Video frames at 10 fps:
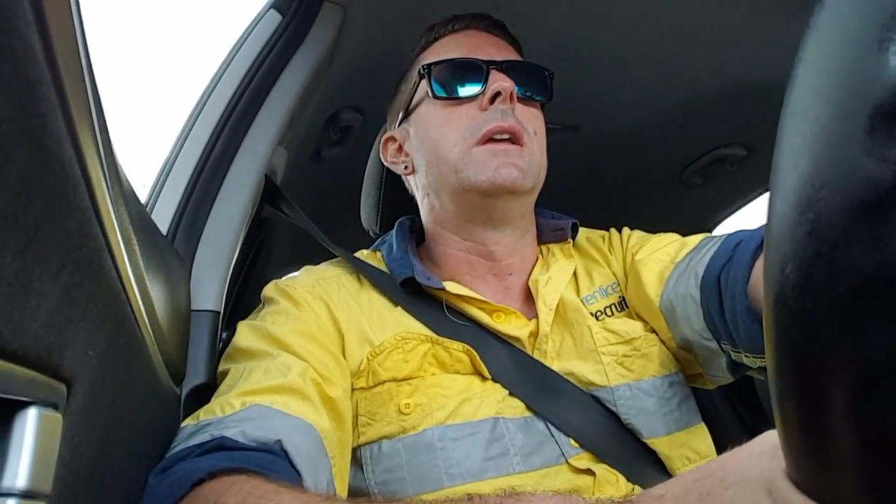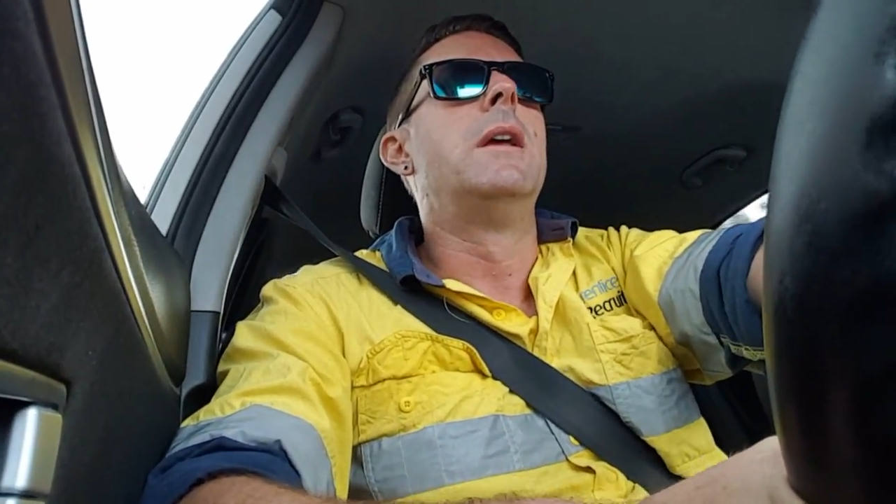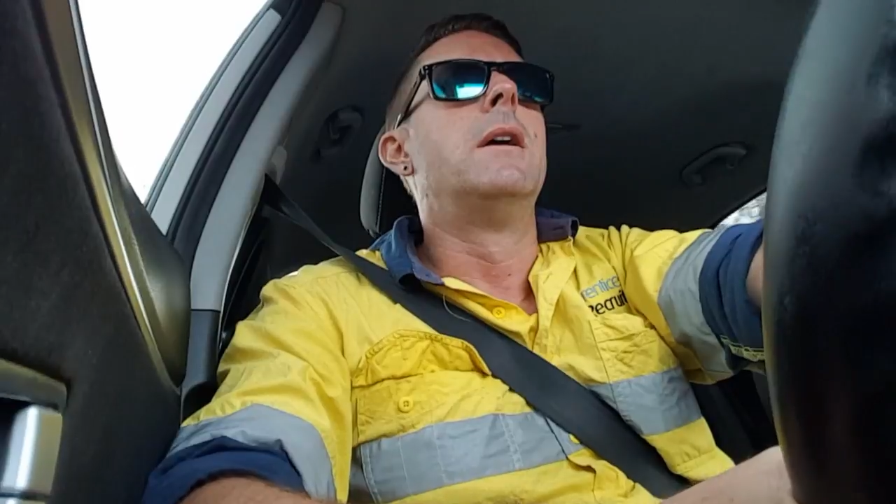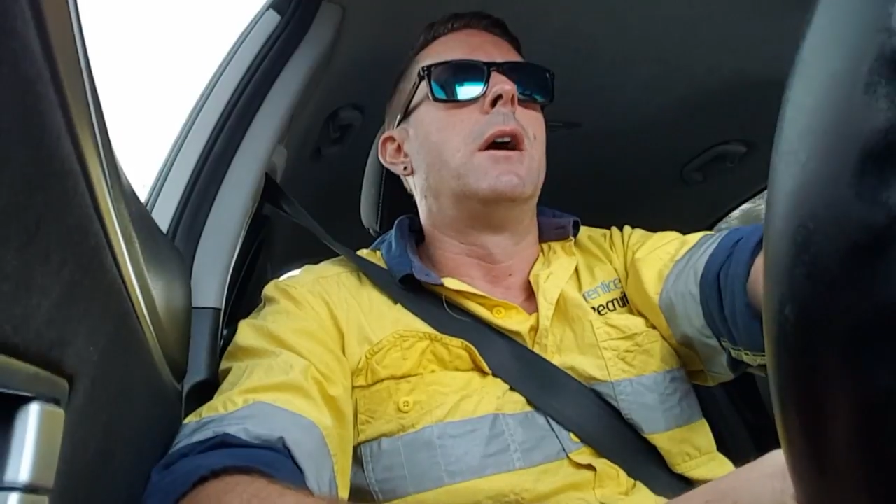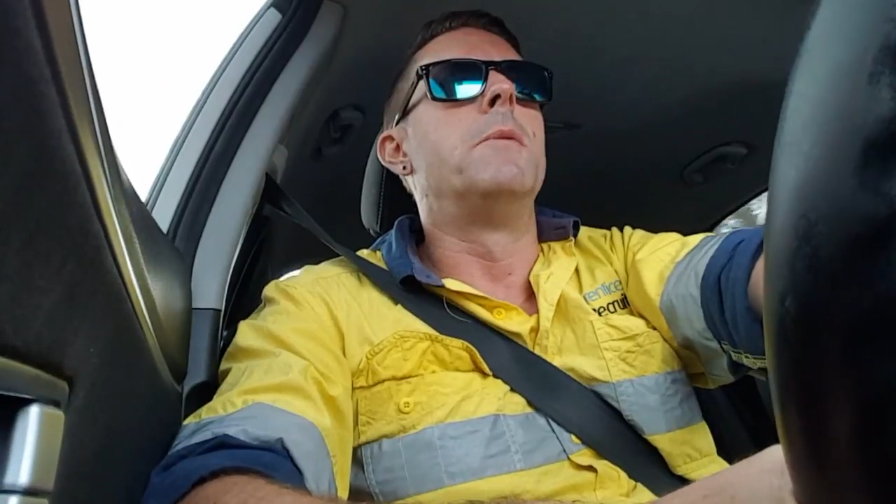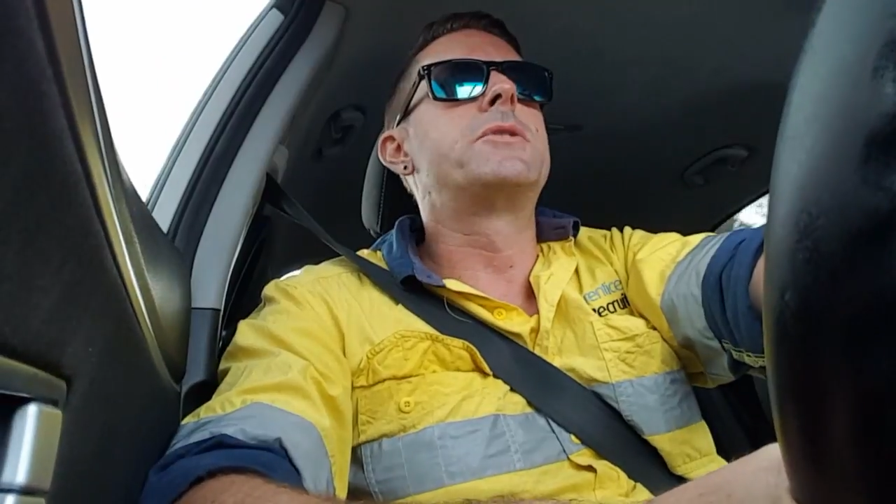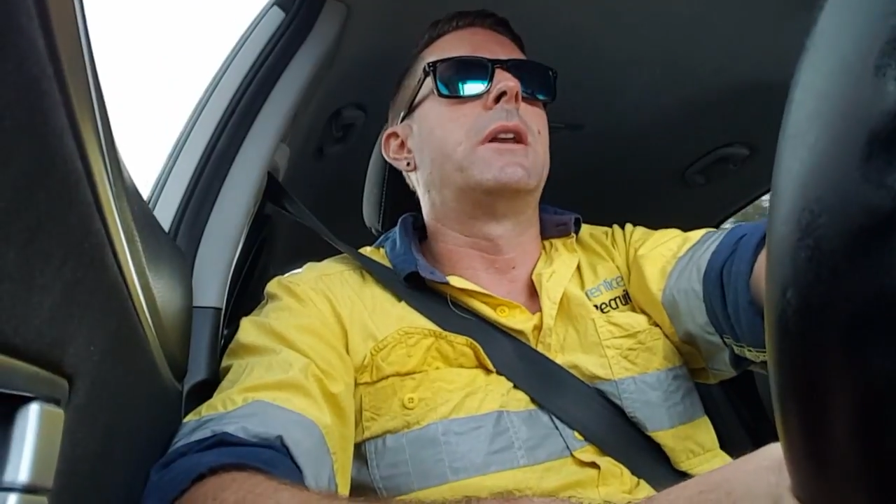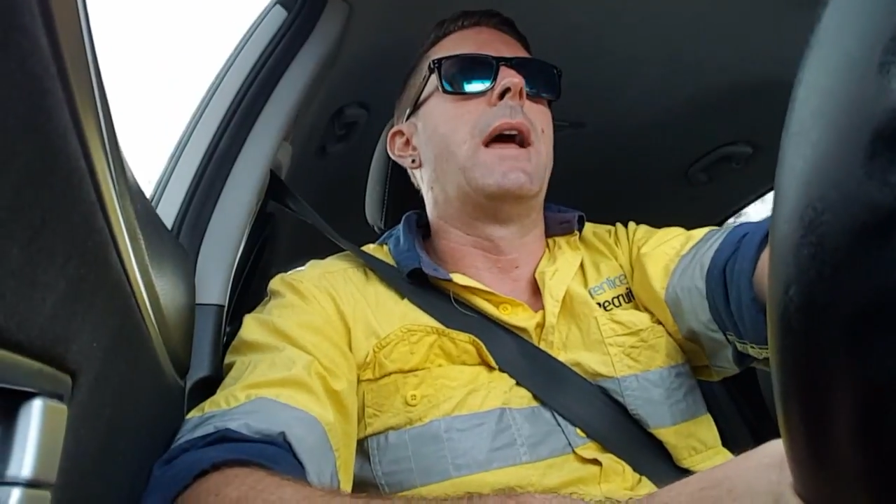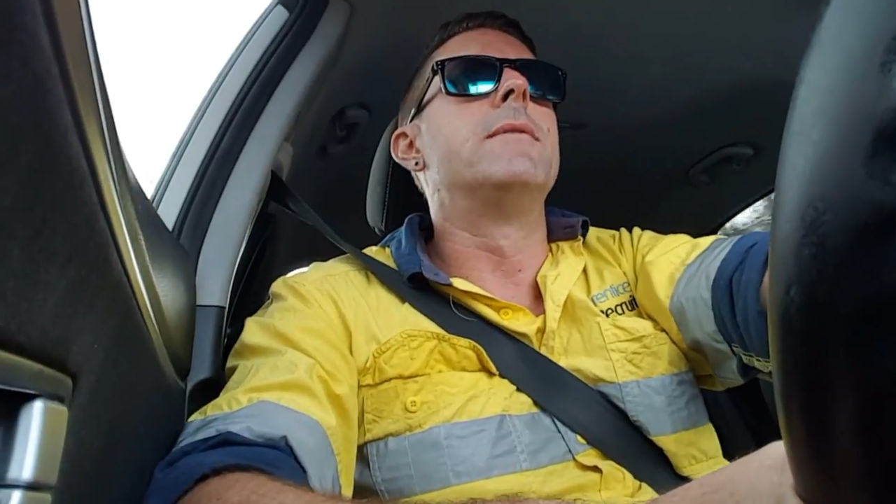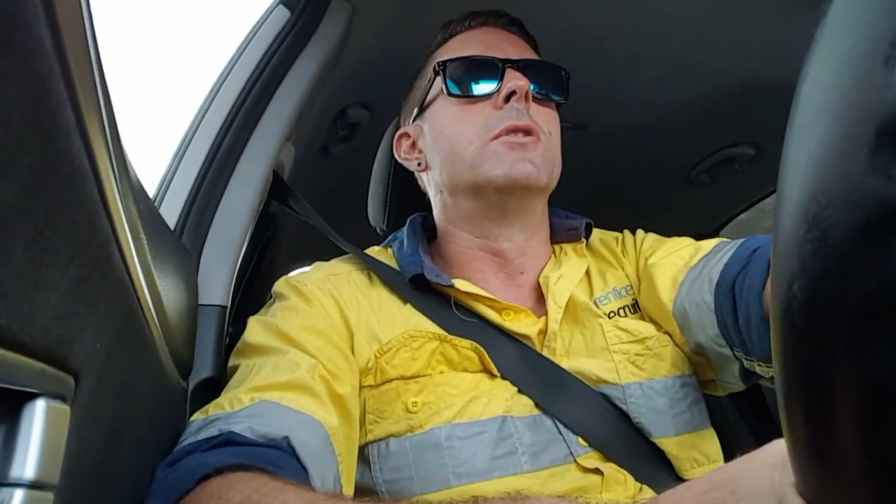I'm just
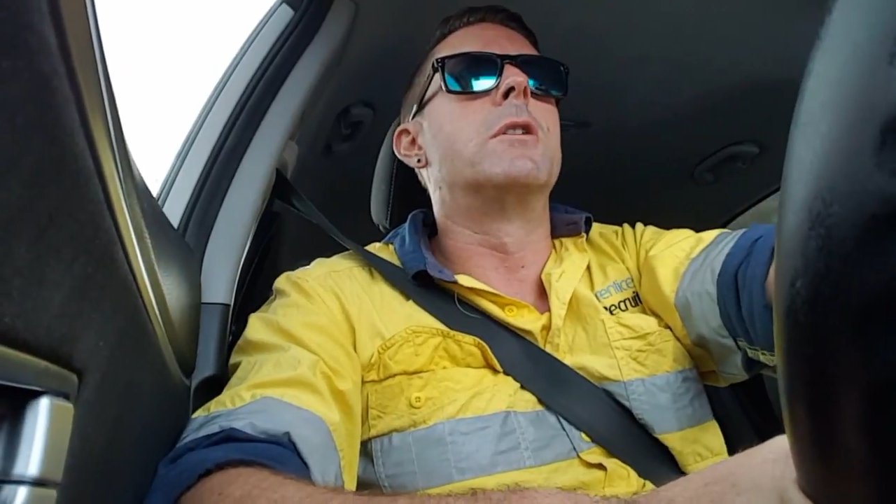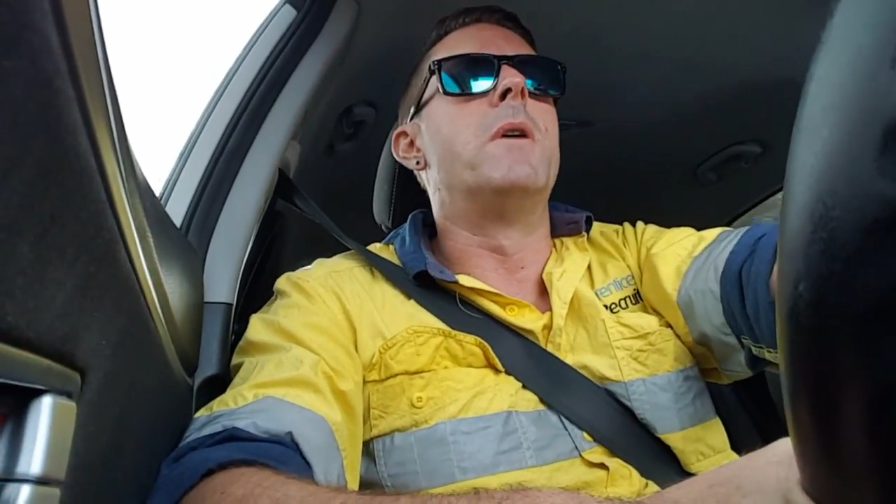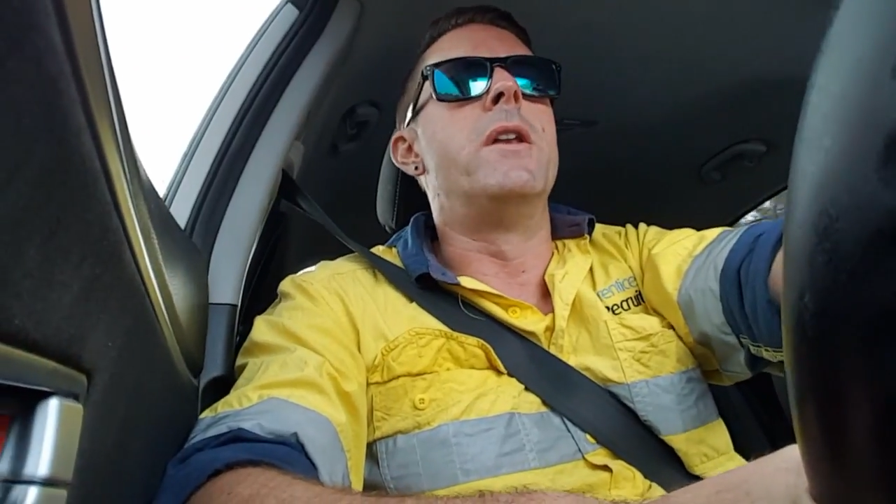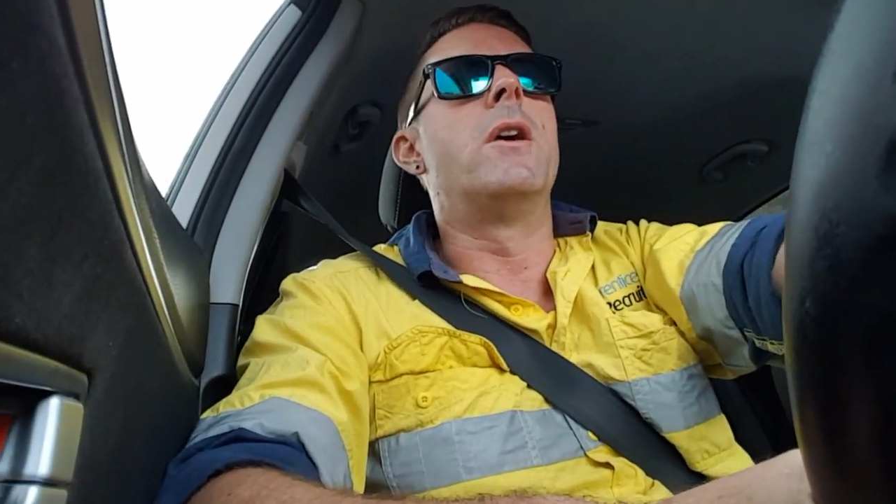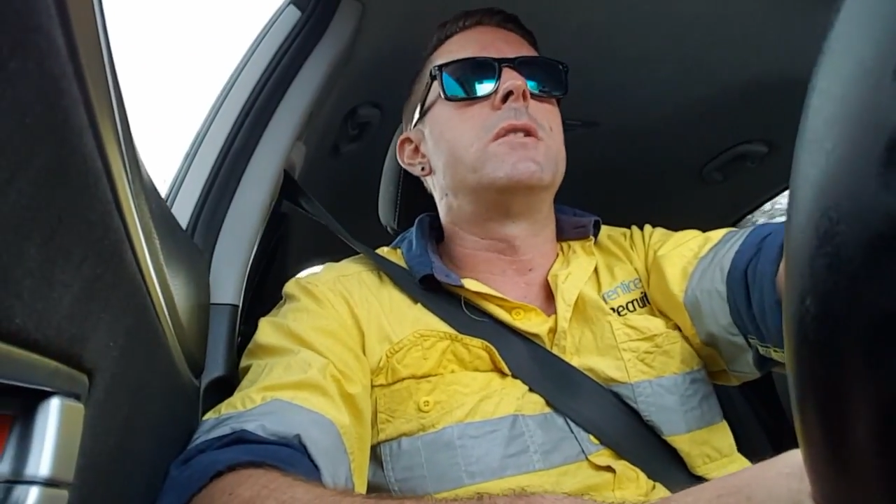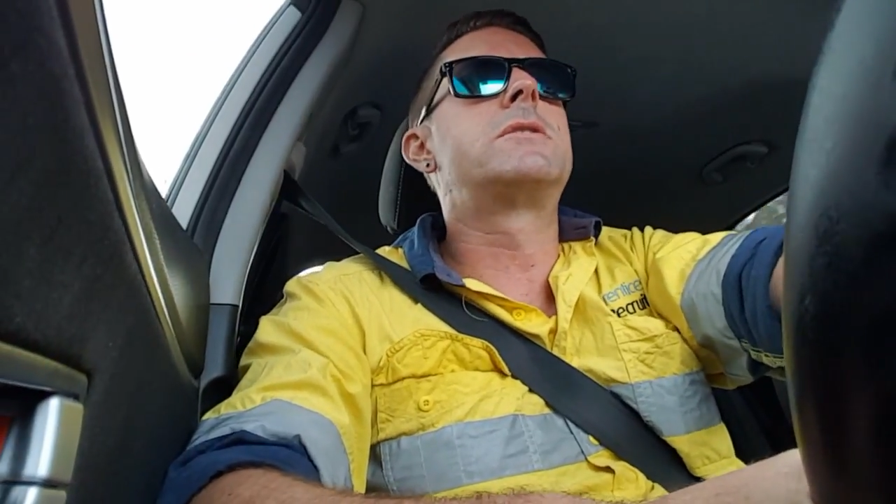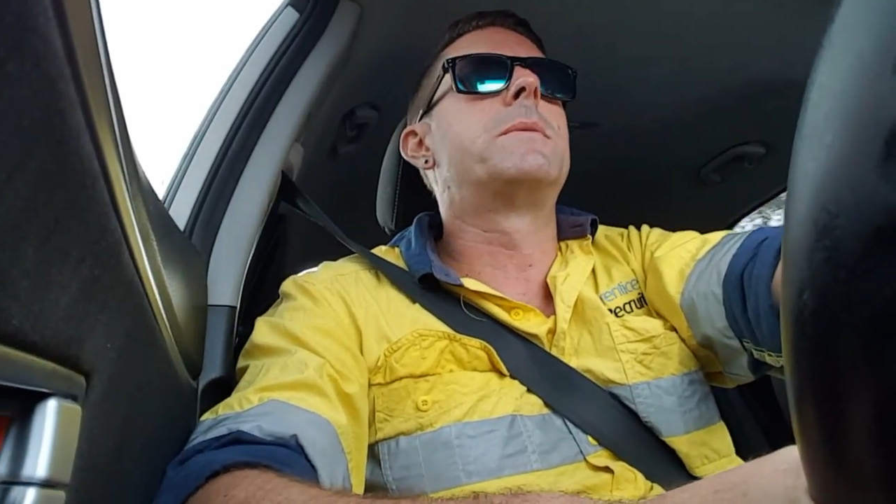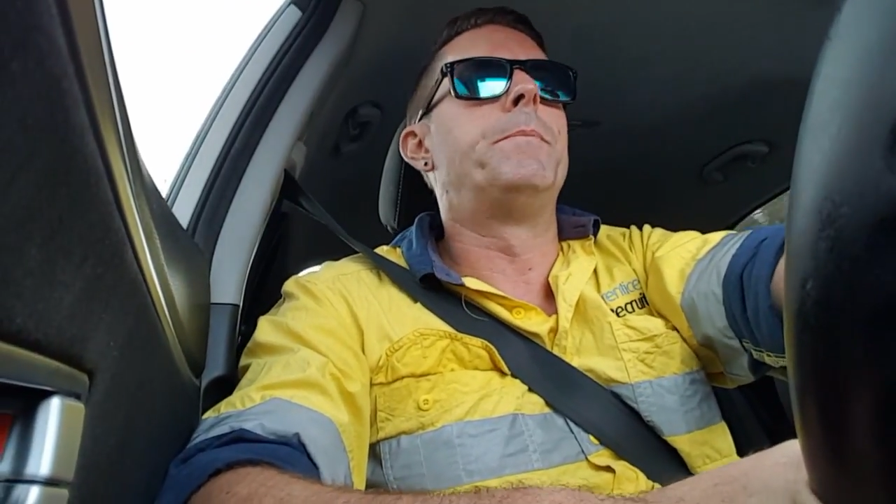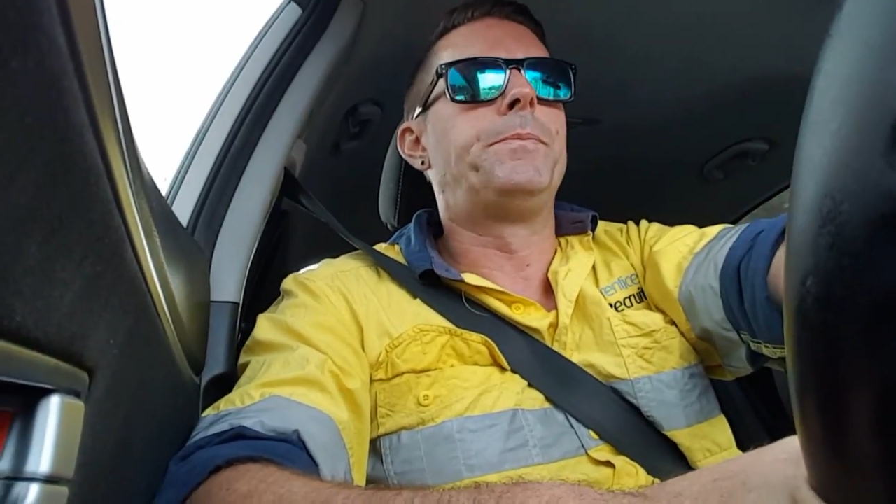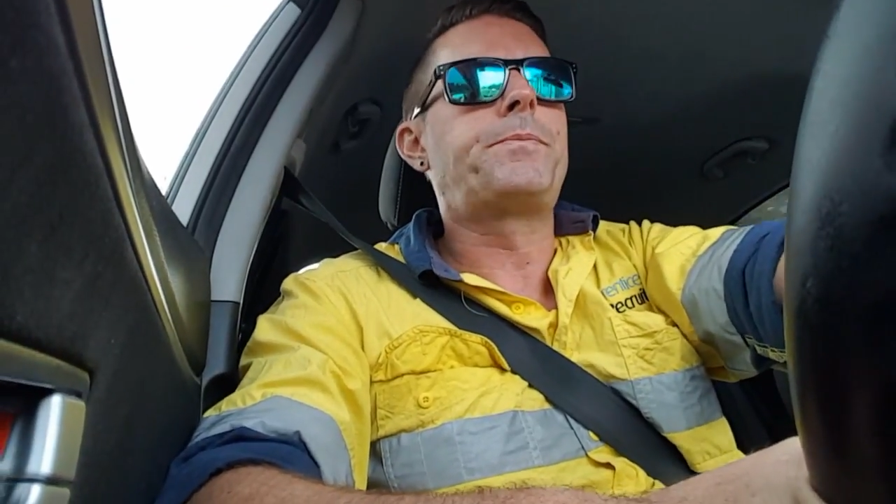going to have a look at my notes,